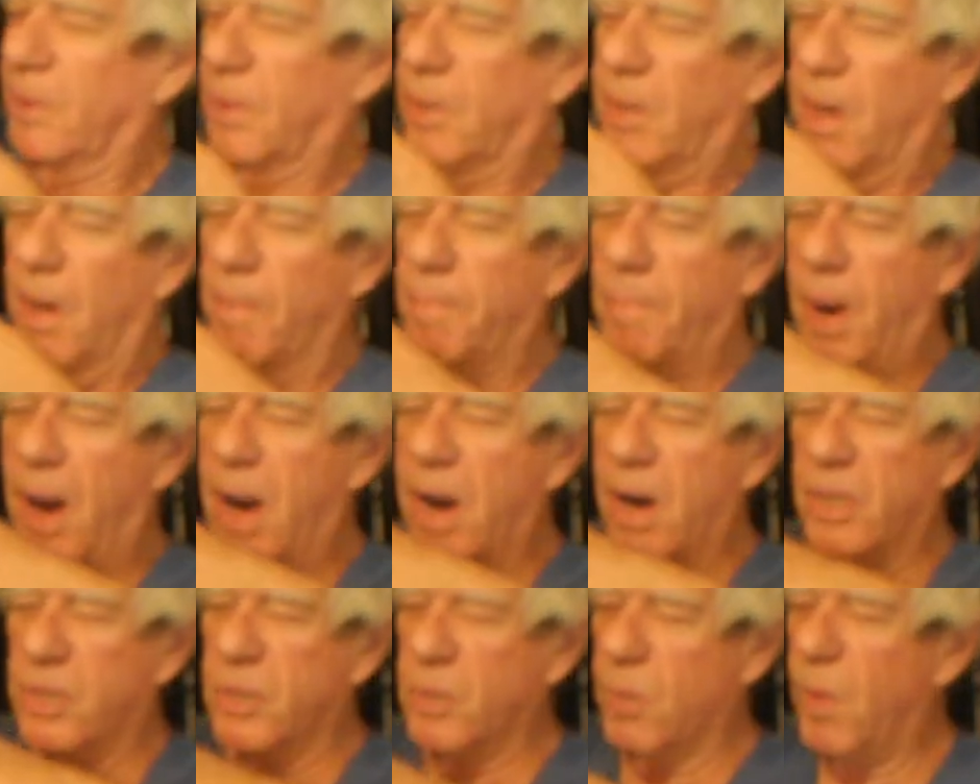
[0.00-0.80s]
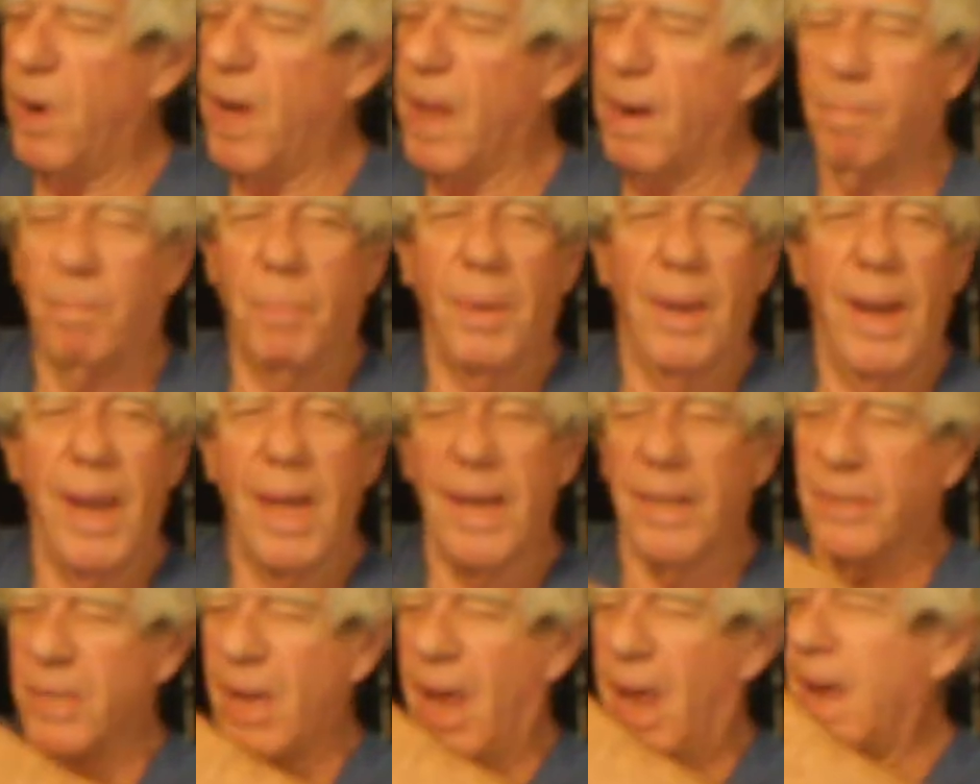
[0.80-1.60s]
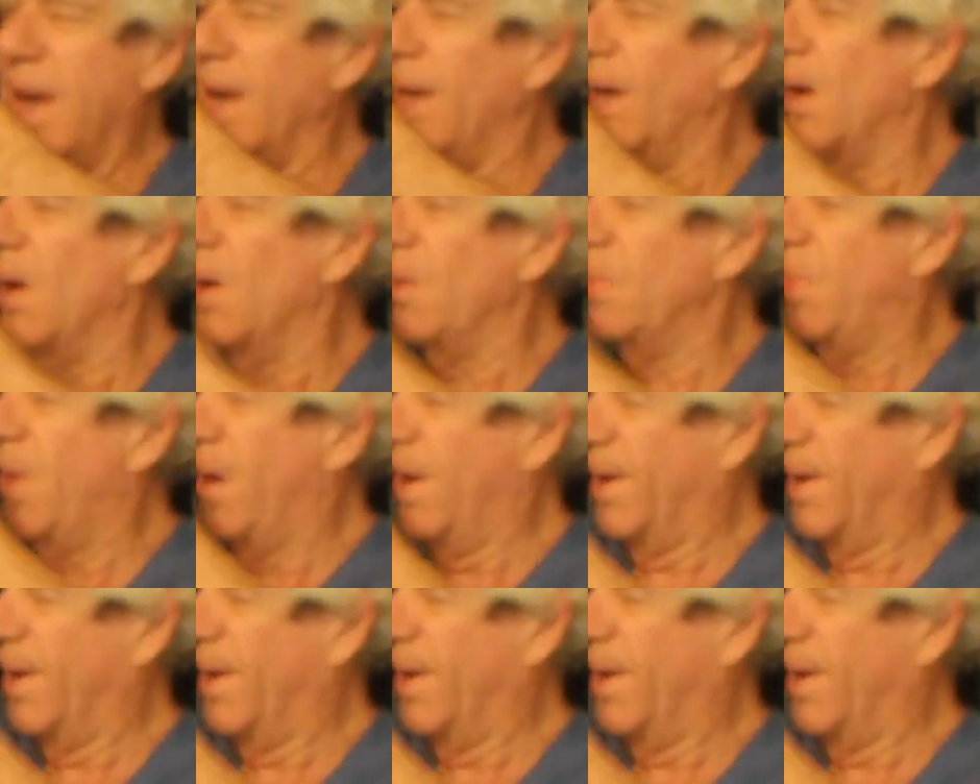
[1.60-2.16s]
a pair of sweatpants hanging on